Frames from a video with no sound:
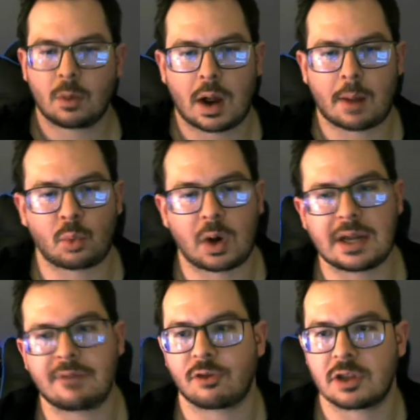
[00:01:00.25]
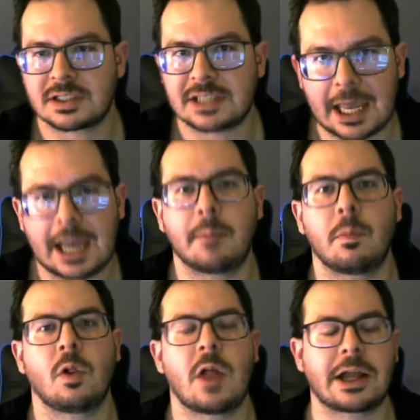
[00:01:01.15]
I'm ready for this game
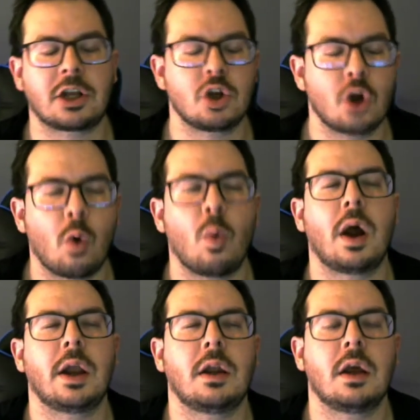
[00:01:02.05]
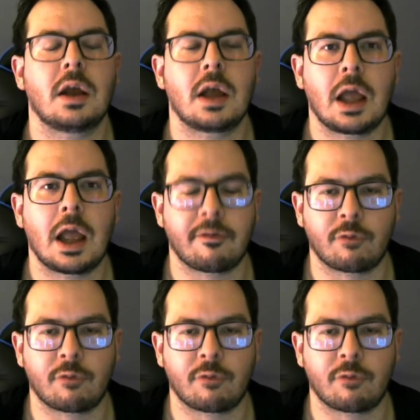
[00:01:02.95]
like no one ever